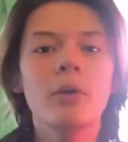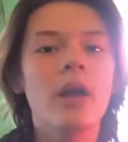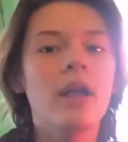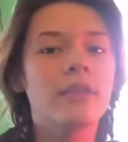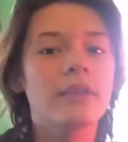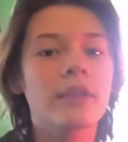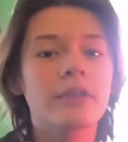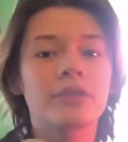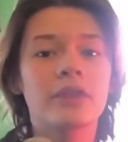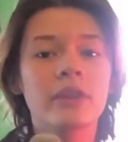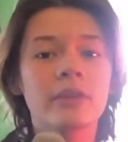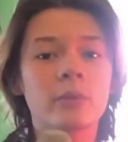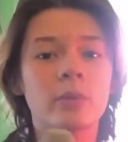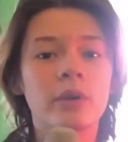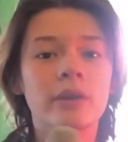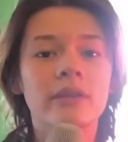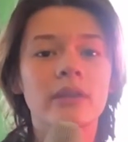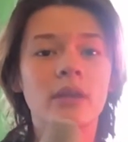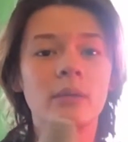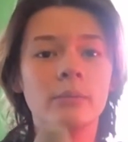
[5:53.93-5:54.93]
that this
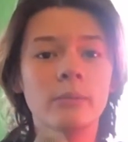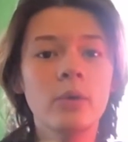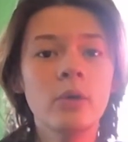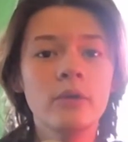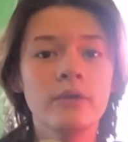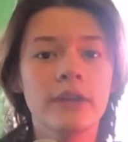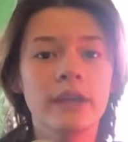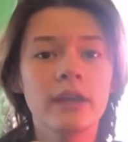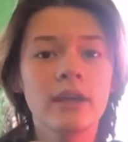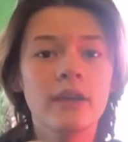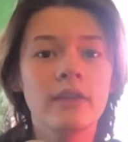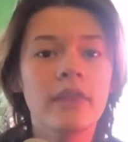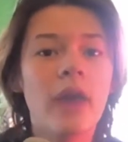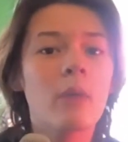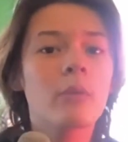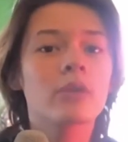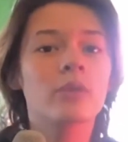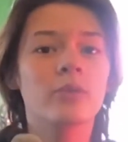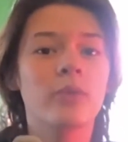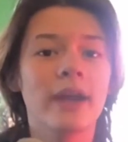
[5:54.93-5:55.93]
was a movie that
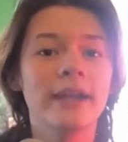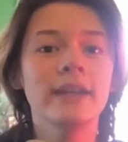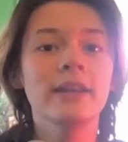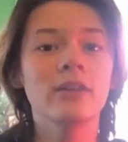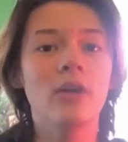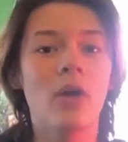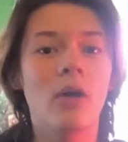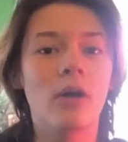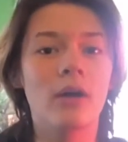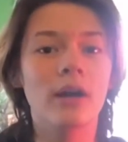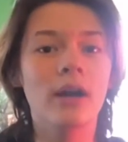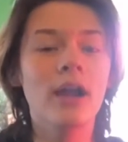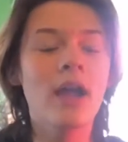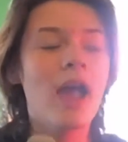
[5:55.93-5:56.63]
was rated R,